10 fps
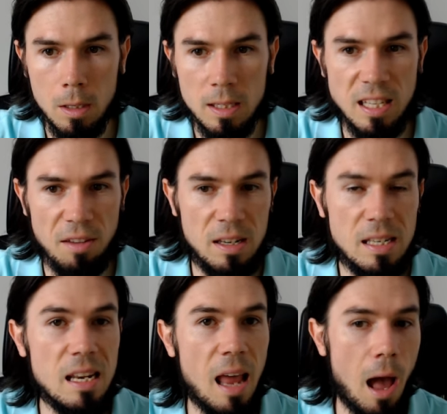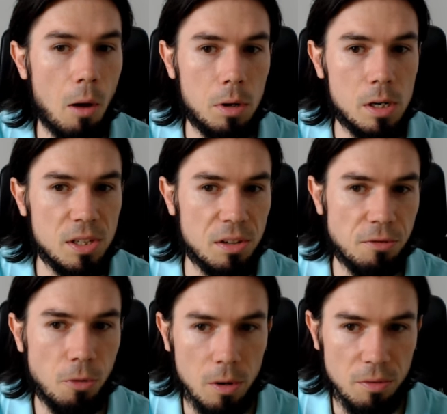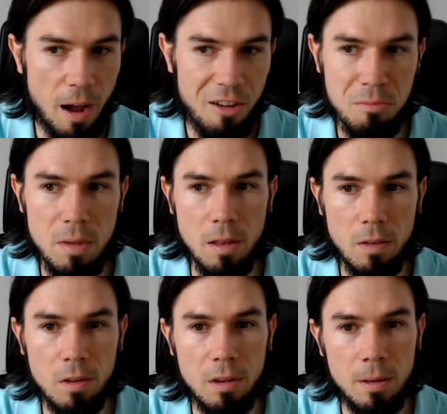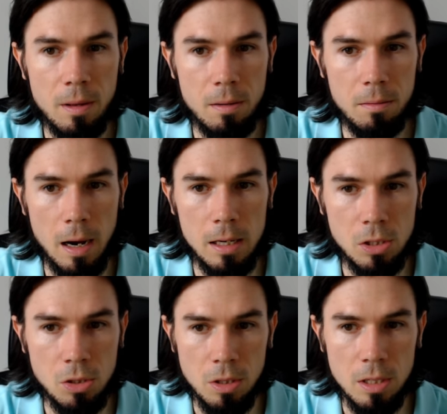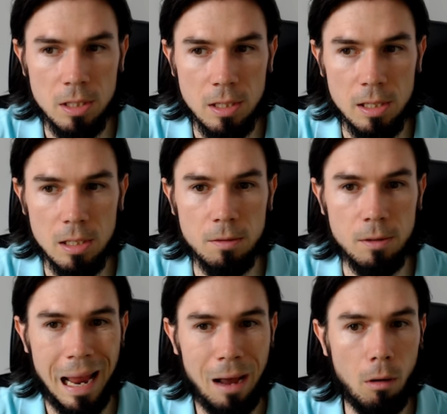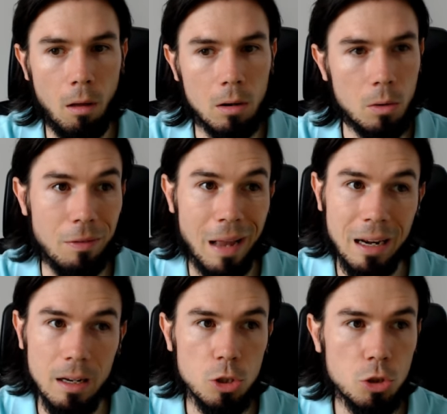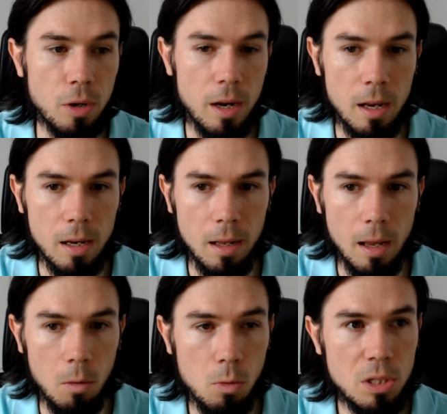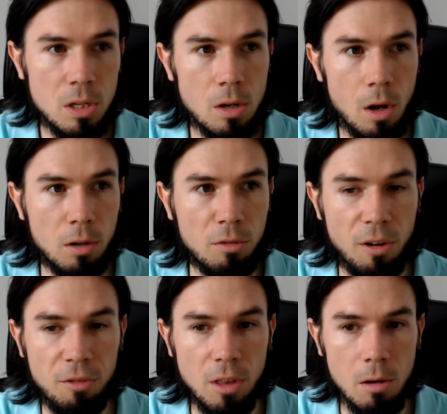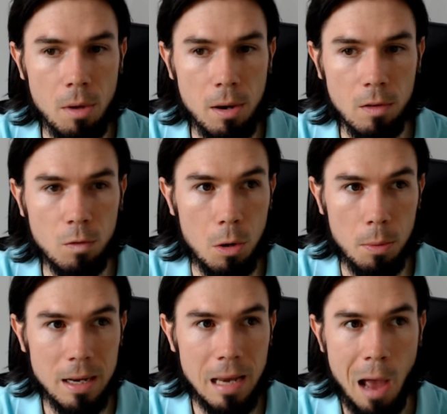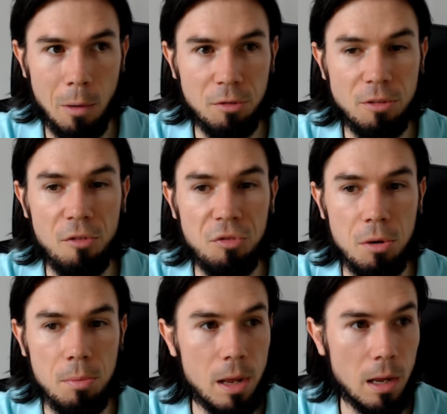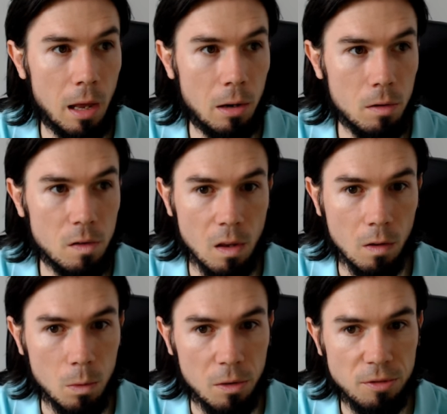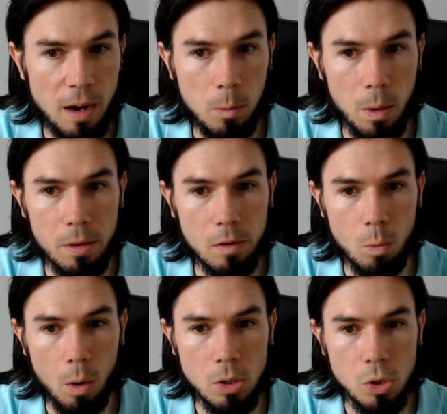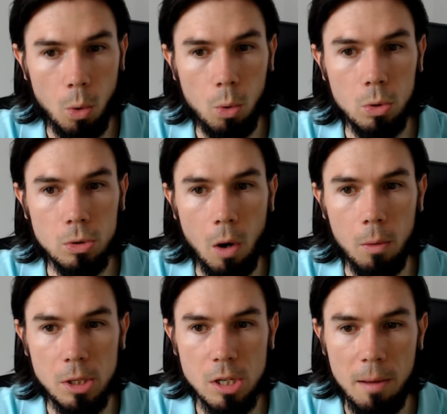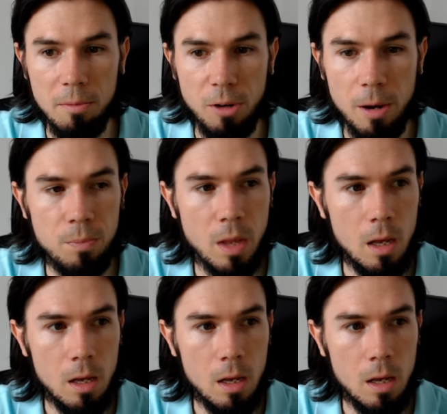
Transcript: 17 hours and 45 minutes right? So this is for how long we got this trade. It wasn't done on 15 minutes, but right now on 15 minute candlesticks, we're fine with this one to hold our time frame.